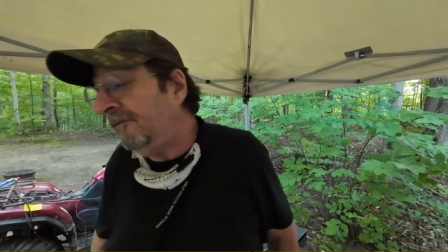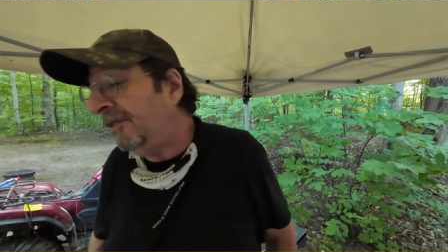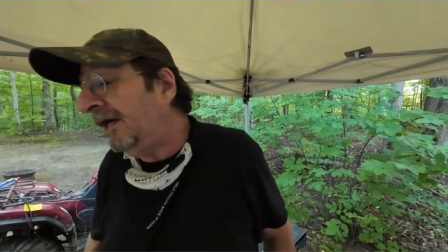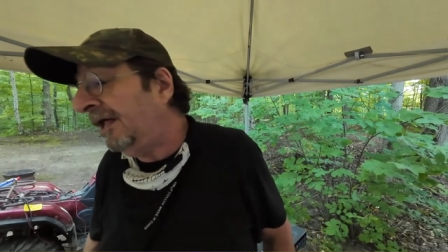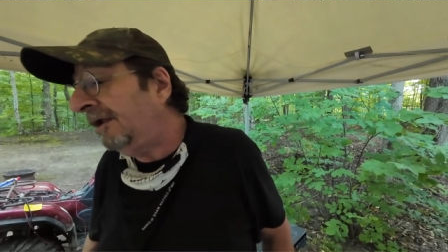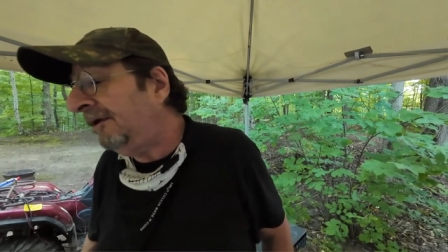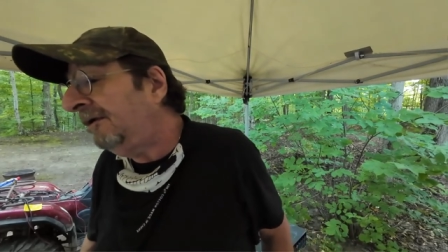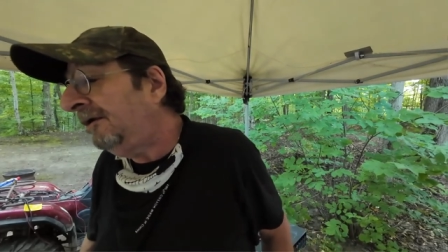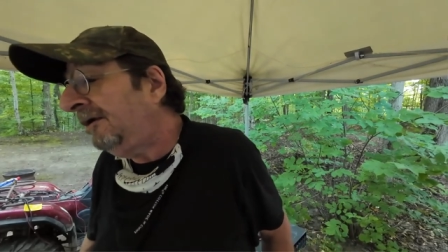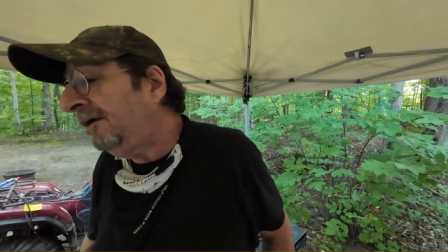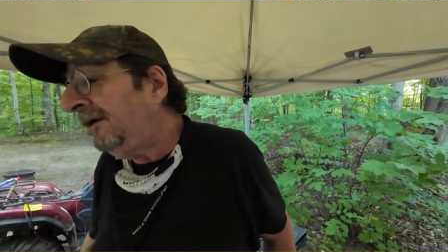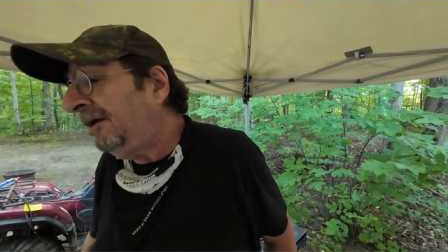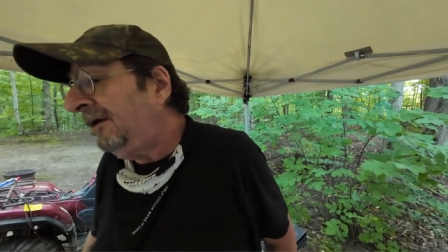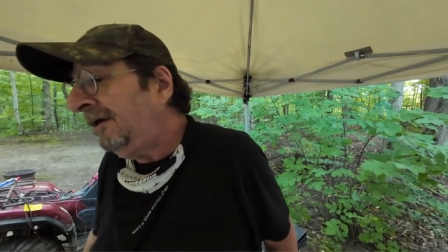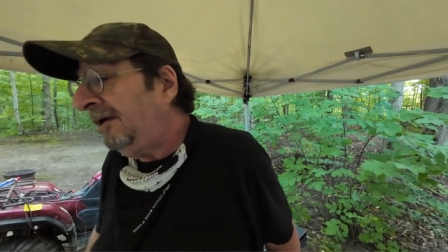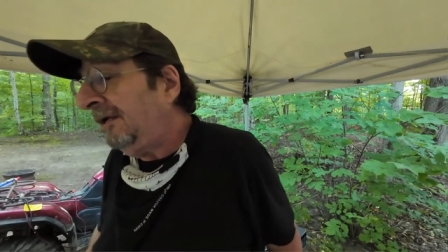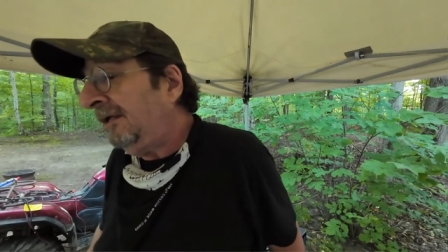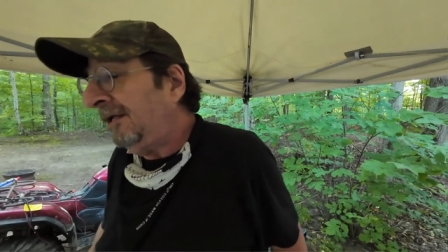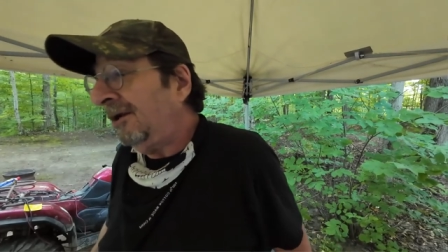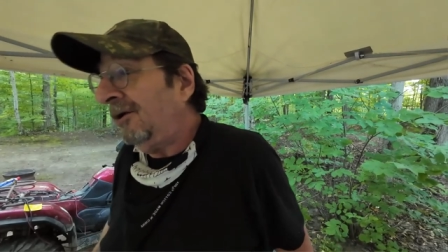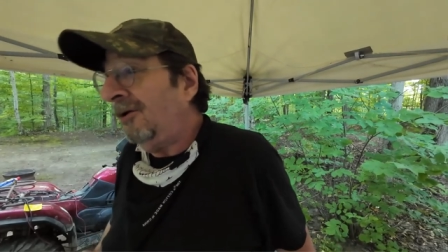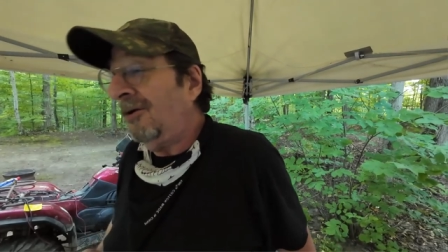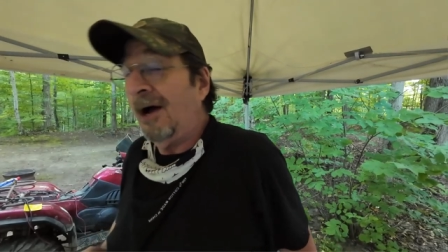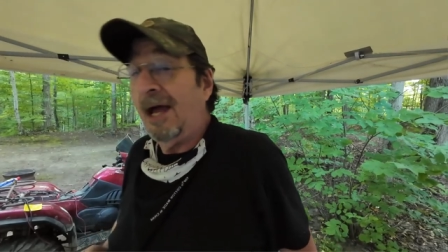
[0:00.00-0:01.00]
that,
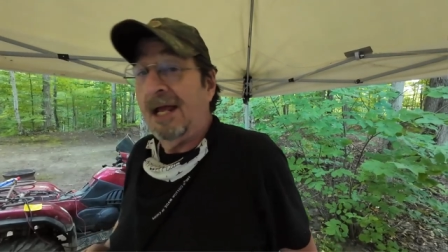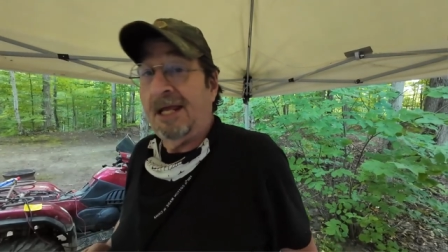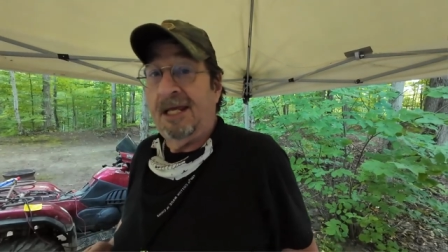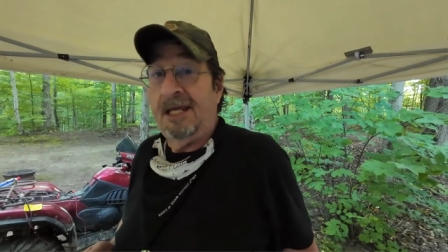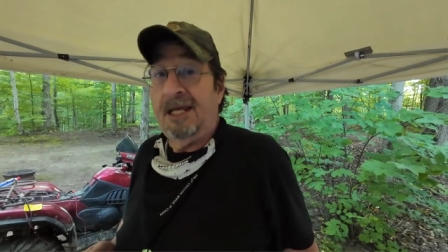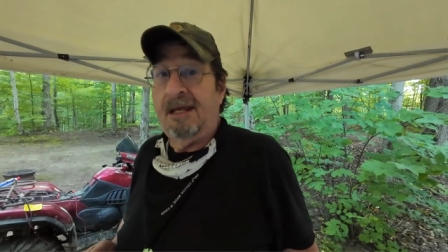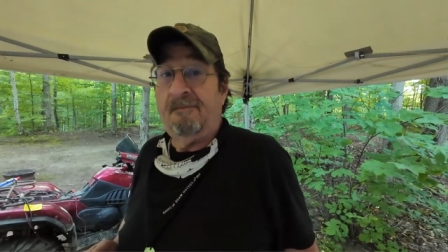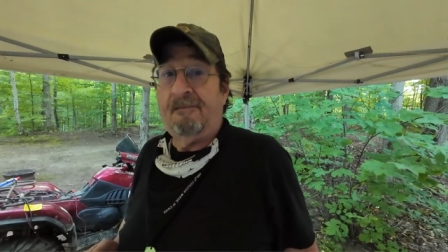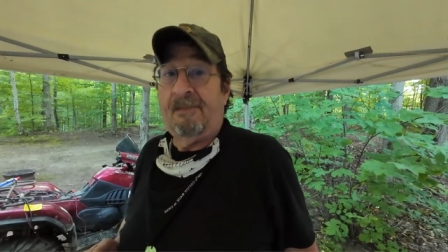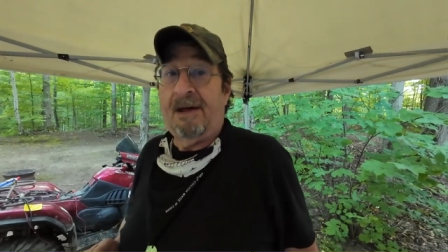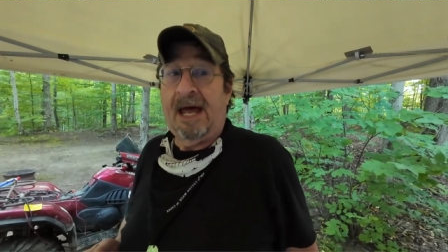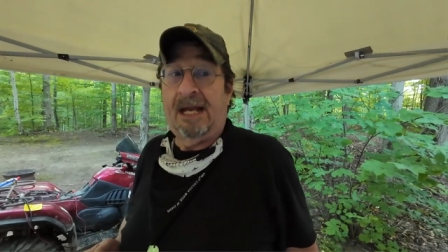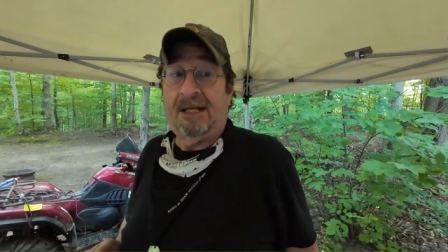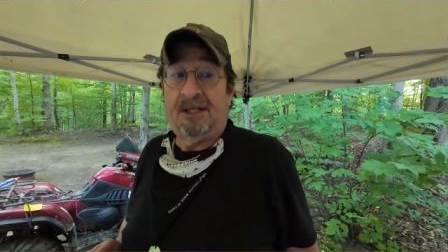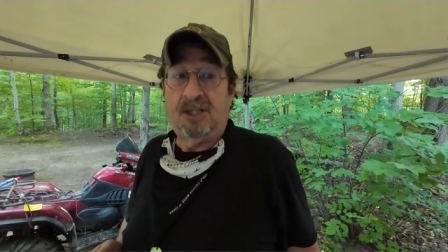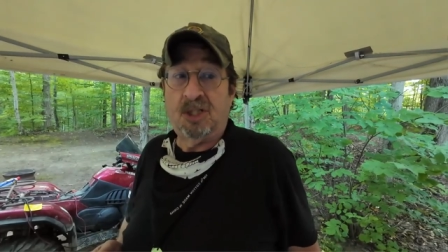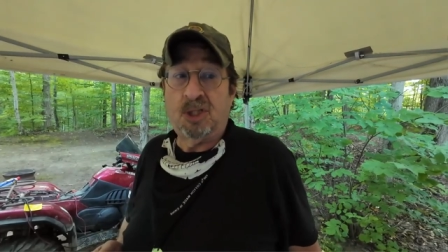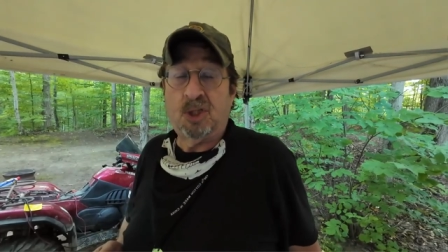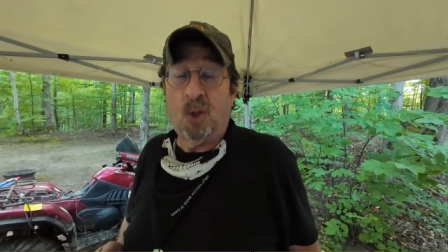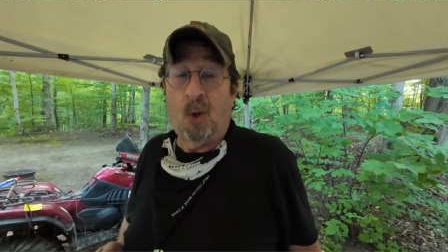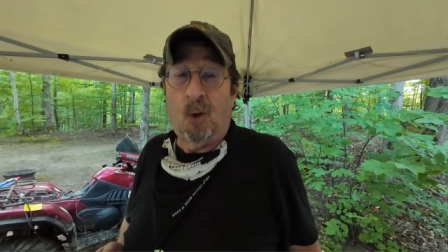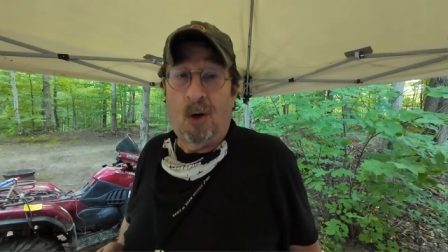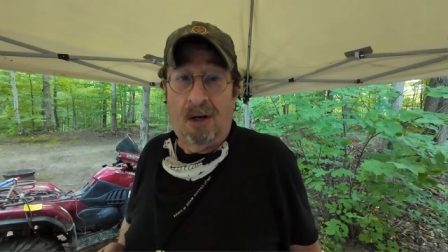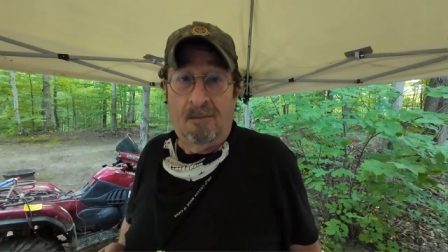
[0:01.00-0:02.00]
you know, I can get back to
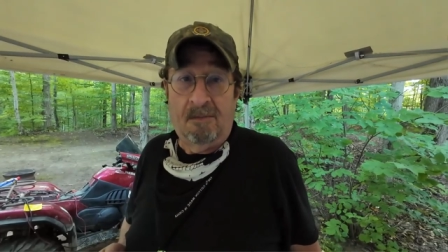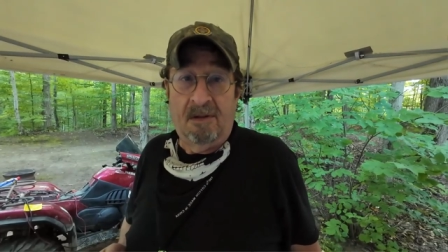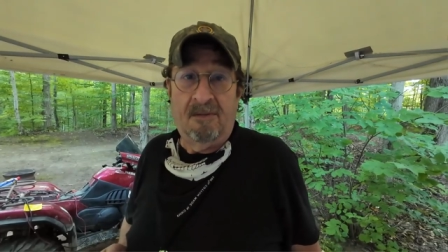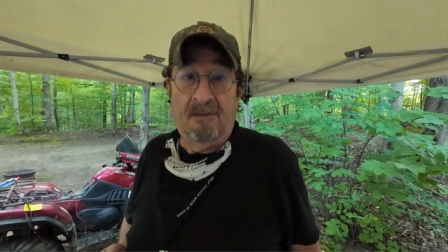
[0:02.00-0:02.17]
shore